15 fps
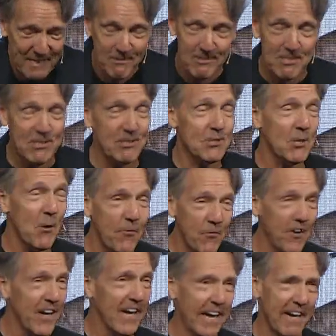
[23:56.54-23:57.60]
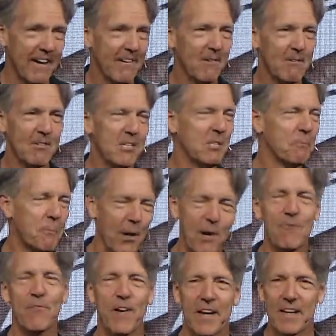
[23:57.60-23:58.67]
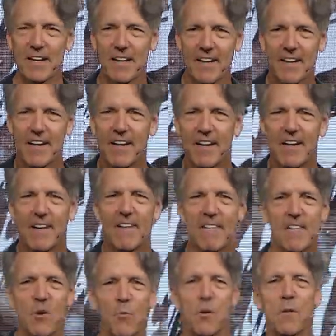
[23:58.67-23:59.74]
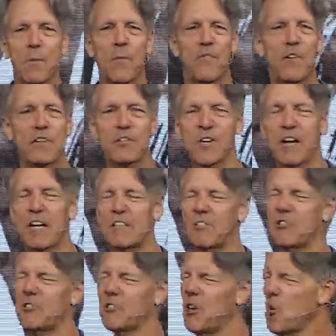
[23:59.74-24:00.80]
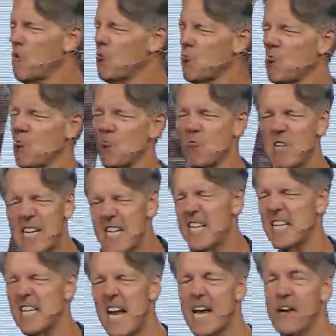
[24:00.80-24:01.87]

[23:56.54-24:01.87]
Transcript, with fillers: was just so funny. It was just perfect. Well, the professor got so red and